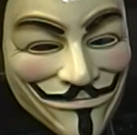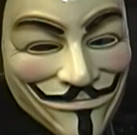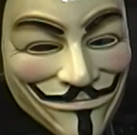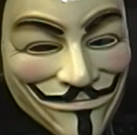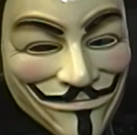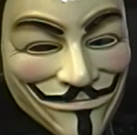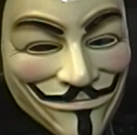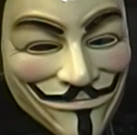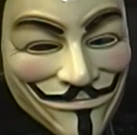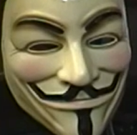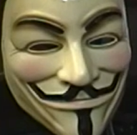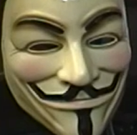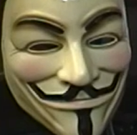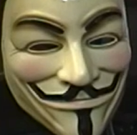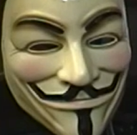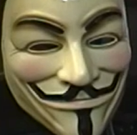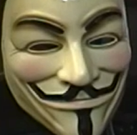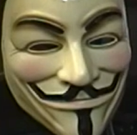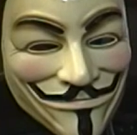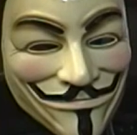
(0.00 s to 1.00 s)

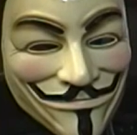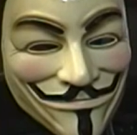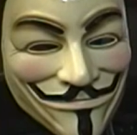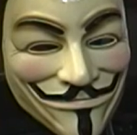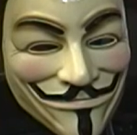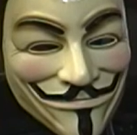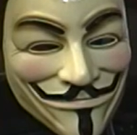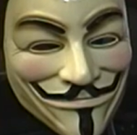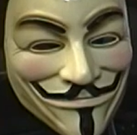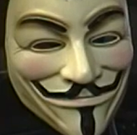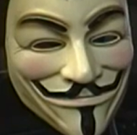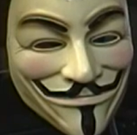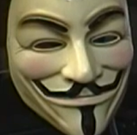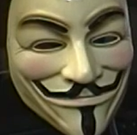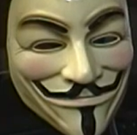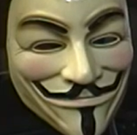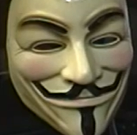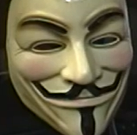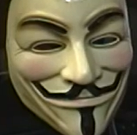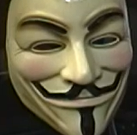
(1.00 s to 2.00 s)

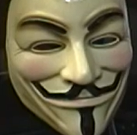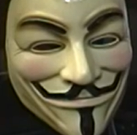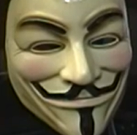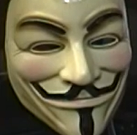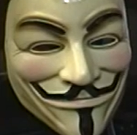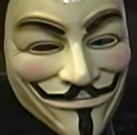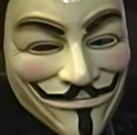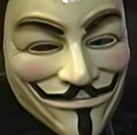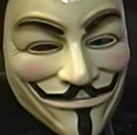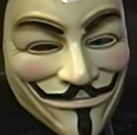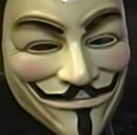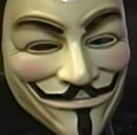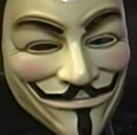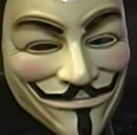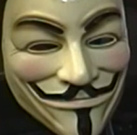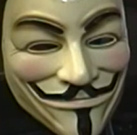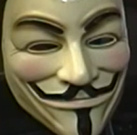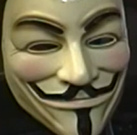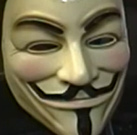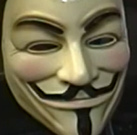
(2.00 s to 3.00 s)

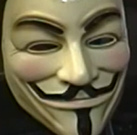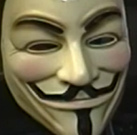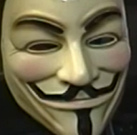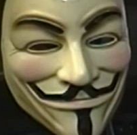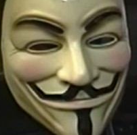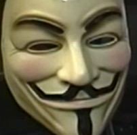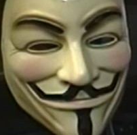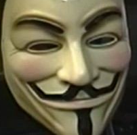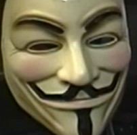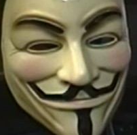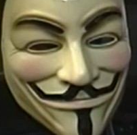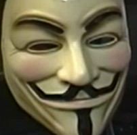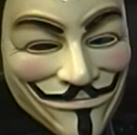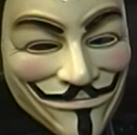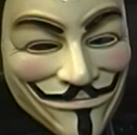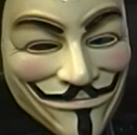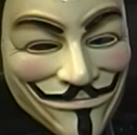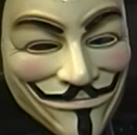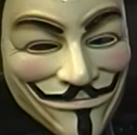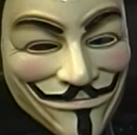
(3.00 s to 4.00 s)

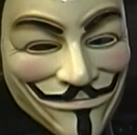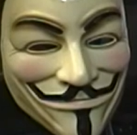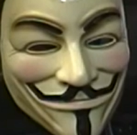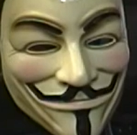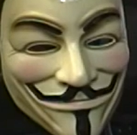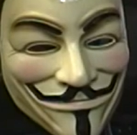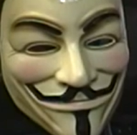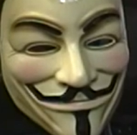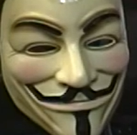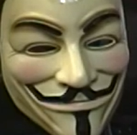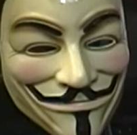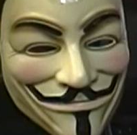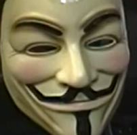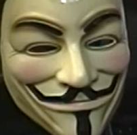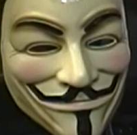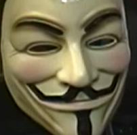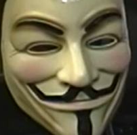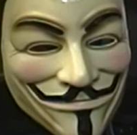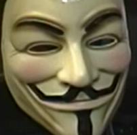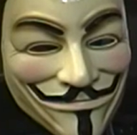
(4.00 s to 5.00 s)

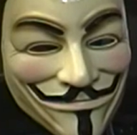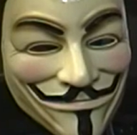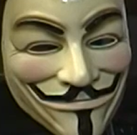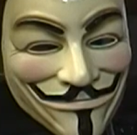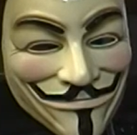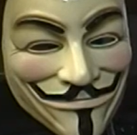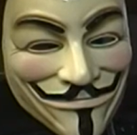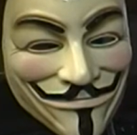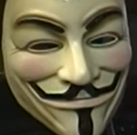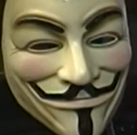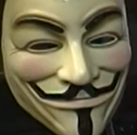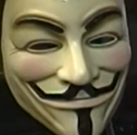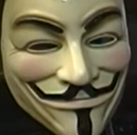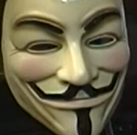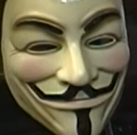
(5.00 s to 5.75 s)
(silent)